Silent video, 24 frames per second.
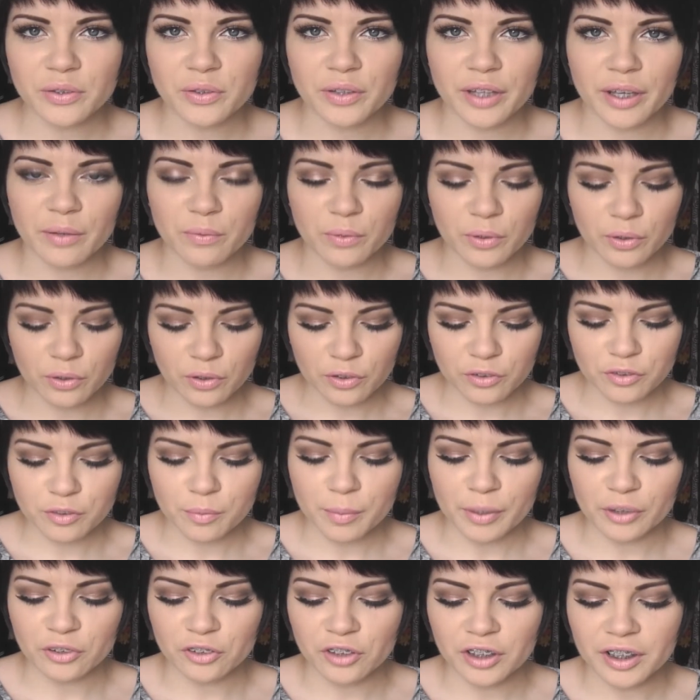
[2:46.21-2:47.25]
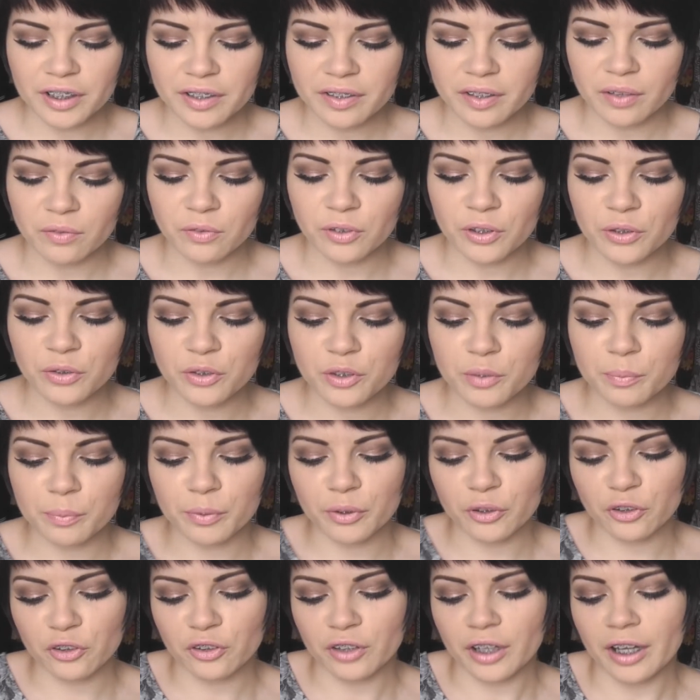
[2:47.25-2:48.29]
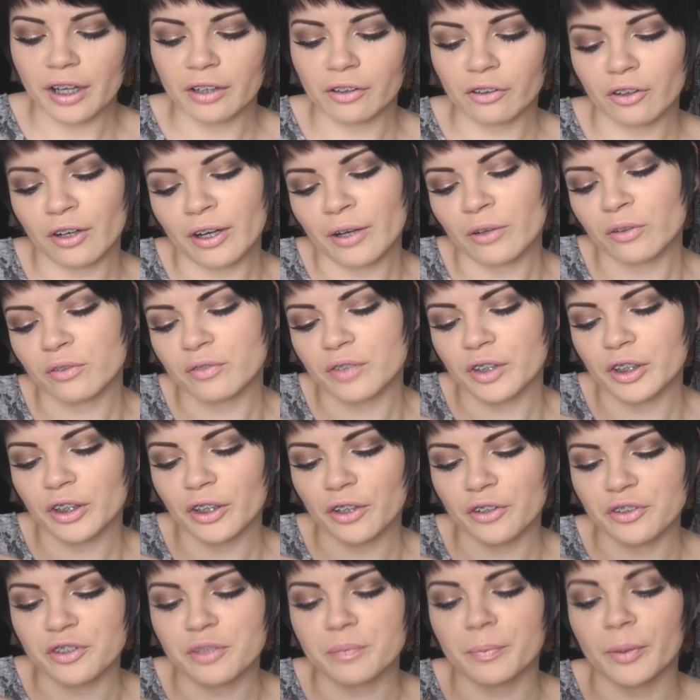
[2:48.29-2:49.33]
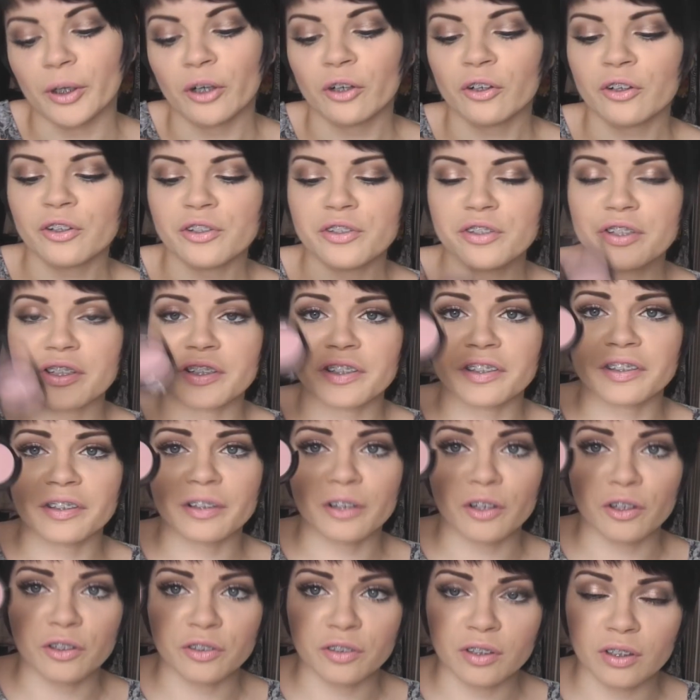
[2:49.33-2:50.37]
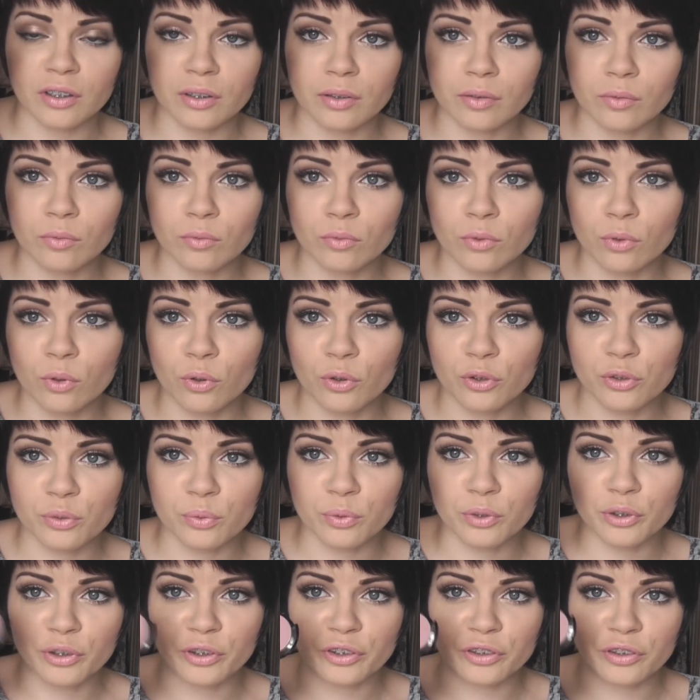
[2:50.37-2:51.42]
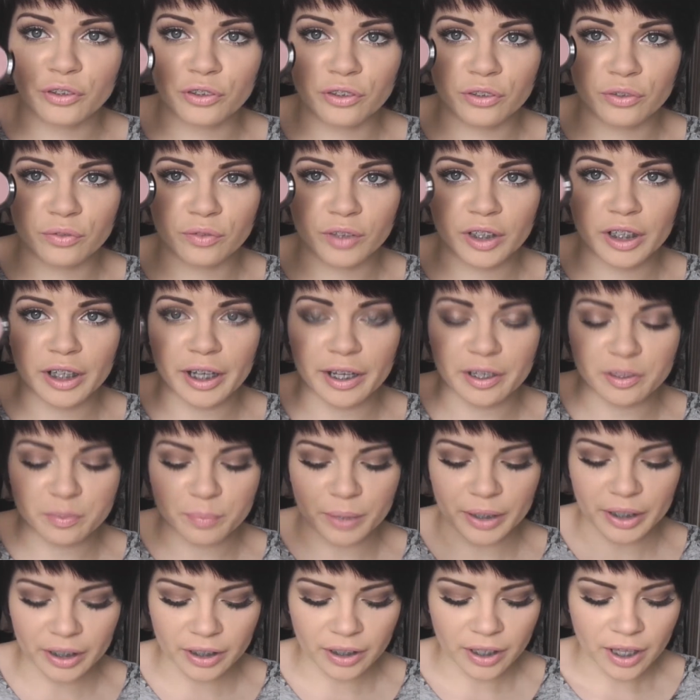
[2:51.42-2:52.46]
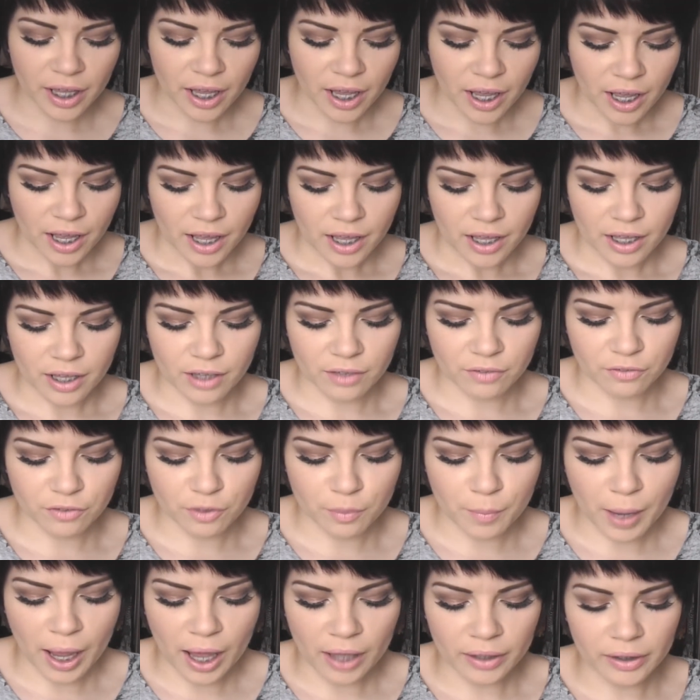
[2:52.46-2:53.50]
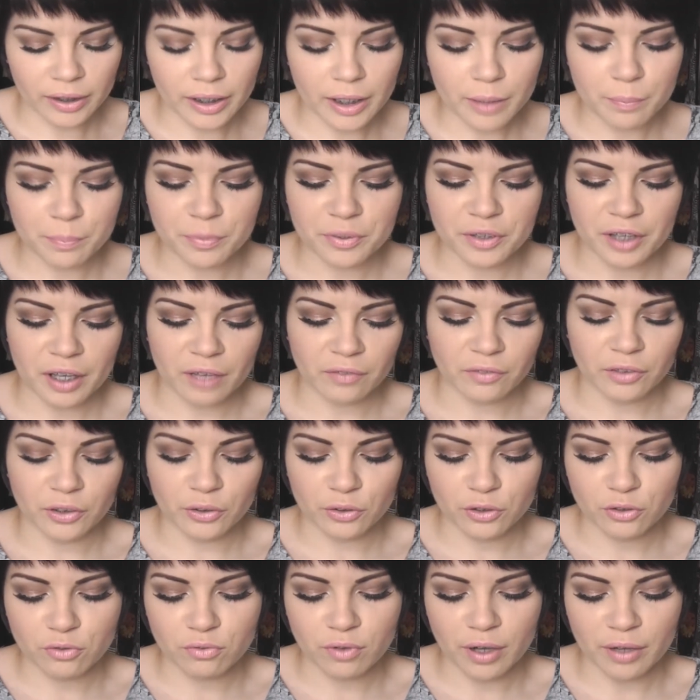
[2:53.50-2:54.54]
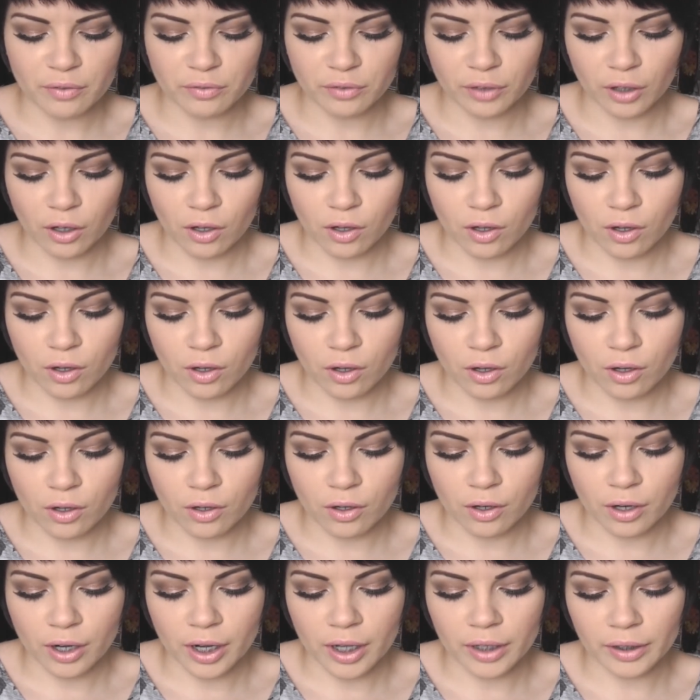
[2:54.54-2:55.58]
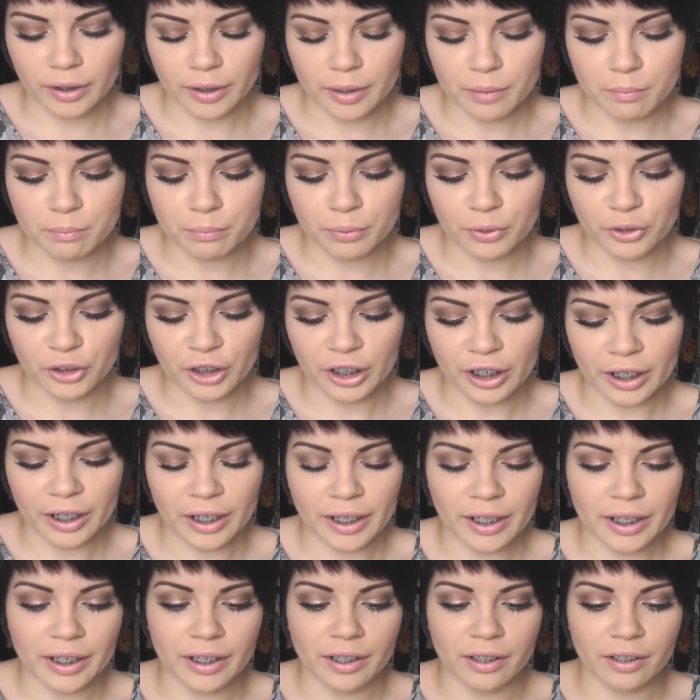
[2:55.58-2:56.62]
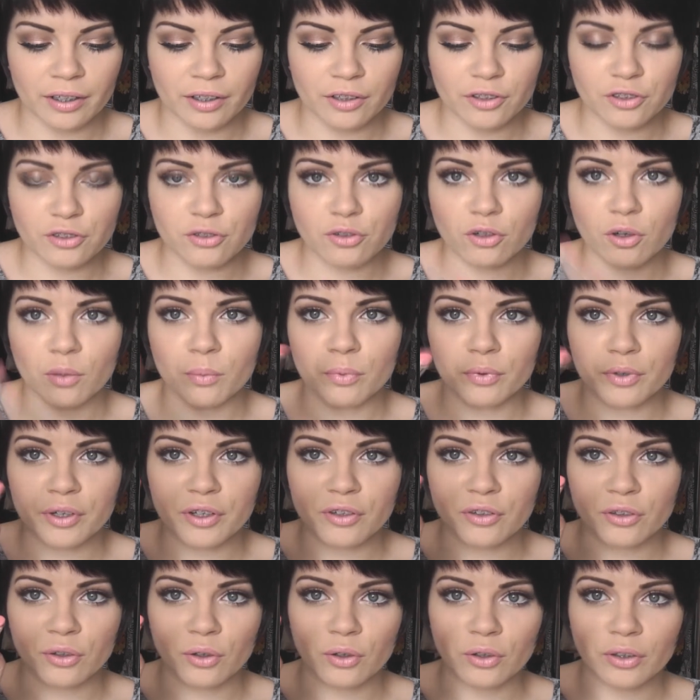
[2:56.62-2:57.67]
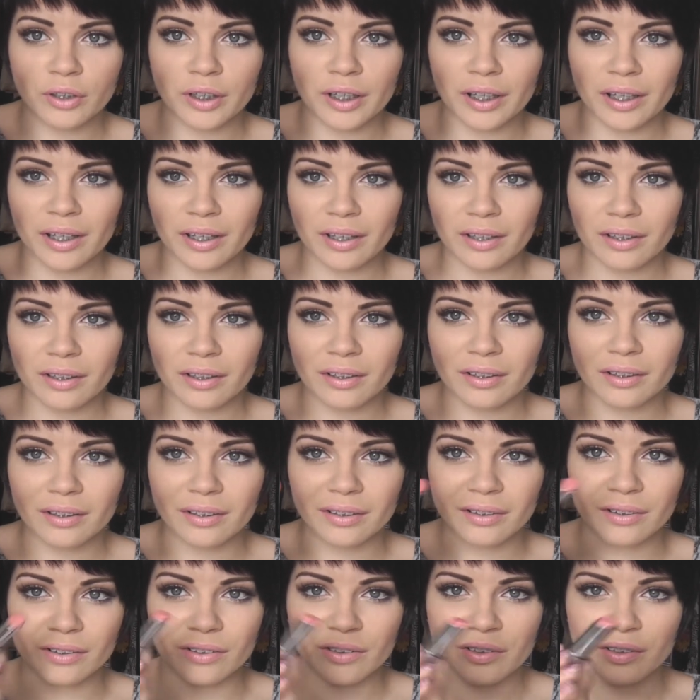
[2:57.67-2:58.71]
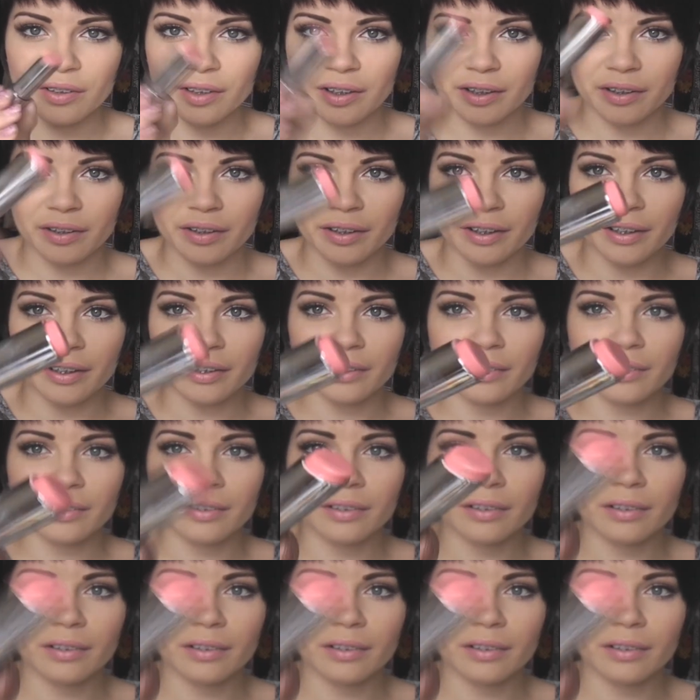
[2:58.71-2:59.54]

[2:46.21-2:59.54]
so there we go, for my cheeks I've used a blush that I got out of a glossy box. This is Glossy Rosewood, it's just a really nice pink. And for my lips I've used Revlon Lip Butter in Strawberry Shortcake. It looks like that.